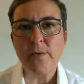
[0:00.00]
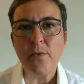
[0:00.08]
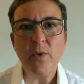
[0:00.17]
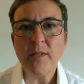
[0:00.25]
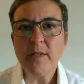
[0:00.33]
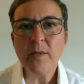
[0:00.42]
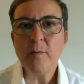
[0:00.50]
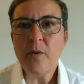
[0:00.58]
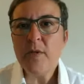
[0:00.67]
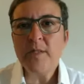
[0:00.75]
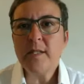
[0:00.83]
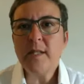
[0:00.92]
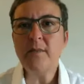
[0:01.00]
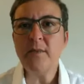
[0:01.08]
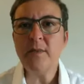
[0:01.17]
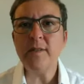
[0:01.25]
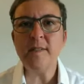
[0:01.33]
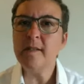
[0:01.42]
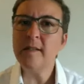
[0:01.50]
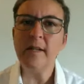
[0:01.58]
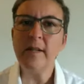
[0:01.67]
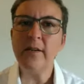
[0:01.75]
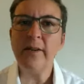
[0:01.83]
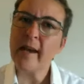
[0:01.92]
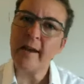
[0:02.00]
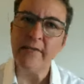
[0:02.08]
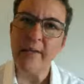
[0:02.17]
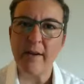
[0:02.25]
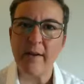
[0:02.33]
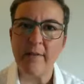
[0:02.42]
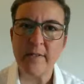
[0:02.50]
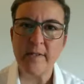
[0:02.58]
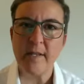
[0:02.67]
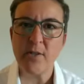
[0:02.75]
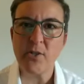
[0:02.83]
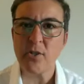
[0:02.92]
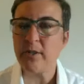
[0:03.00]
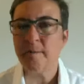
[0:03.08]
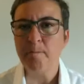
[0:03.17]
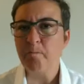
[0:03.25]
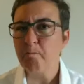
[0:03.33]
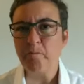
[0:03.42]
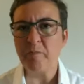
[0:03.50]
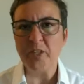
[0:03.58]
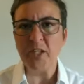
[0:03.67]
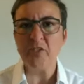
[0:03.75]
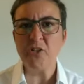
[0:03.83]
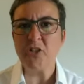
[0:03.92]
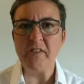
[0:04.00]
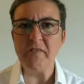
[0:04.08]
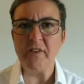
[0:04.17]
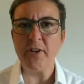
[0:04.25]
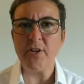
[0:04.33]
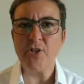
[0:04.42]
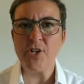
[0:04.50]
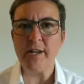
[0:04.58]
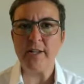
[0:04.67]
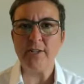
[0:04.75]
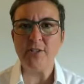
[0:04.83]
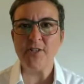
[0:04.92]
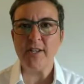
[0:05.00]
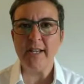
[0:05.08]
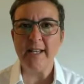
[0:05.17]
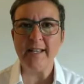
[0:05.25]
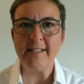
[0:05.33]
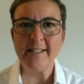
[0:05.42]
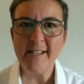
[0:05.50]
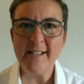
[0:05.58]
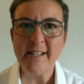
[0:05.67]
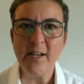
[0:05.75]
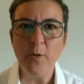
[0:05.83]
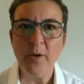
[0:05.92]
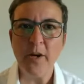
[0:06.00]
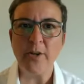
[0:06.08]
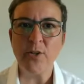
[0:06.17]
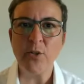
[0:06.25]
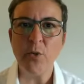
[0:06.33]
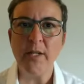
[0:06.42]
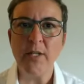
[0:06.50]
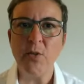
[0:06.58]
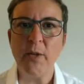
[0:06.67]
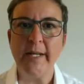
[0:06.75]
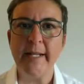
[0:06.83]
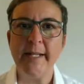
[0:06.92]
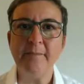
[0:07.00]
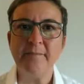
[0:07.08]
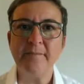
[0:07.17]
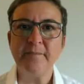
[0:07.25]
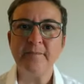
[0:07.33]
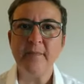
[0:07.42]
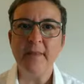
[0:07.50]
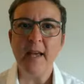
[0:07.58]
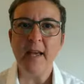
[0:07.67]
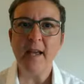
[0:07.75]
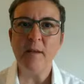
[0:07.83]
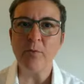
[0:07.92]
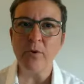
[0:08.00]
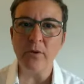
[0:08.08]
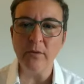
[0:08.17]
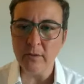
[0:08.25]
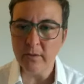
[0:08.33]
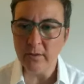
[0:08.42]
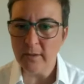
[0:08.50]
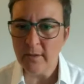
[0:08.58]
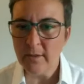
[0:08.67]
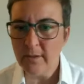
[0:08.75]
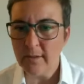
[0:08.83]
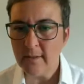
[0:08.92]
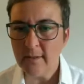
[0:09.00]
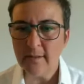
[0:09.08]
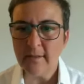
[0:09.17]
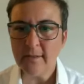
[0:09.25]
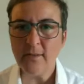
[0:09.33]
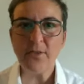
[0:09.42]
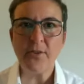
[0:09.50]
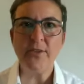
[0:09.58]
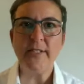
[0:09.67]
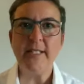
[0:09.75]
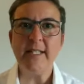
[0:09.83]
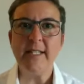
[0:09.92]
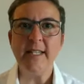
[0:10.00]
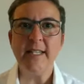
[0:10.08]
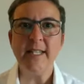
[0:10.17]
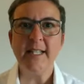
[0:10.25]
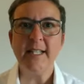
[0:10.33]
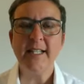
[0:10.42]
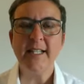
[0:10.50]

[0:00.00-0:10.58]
what's the point to even sit here and have that conversation things are never going to change instead here we are 2020 april the 13th